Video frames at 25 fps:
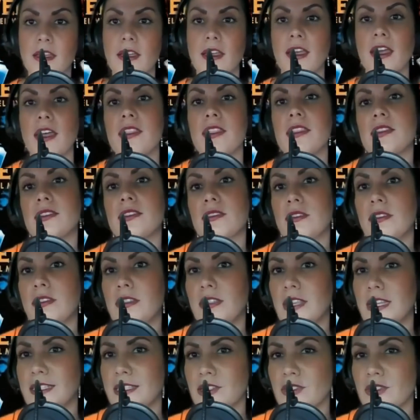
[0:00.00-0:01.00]
And these are the
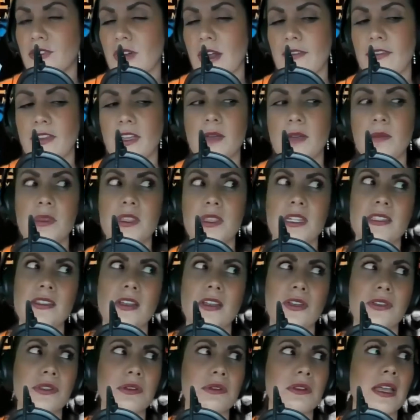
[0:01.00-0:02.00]
things that's driving him. But that's
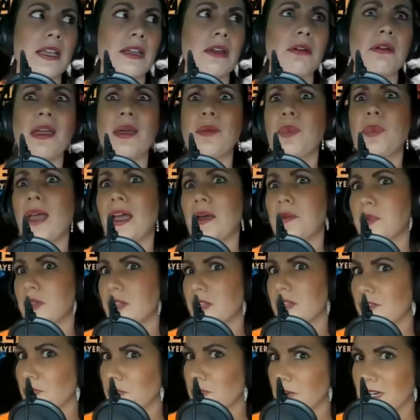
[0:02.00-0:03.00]
also like, okay,
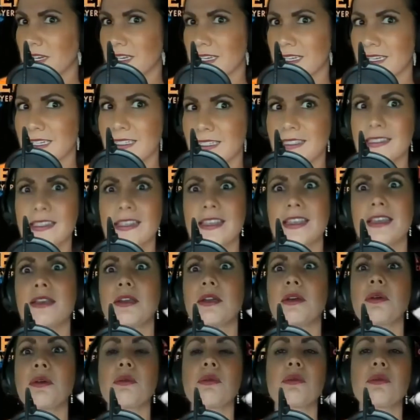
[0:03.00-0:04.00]
Pamela Voorhees
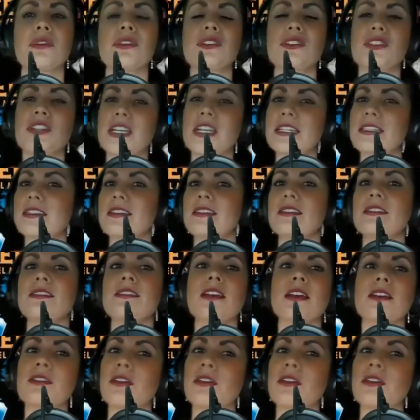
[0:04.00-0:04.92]
with Jason that's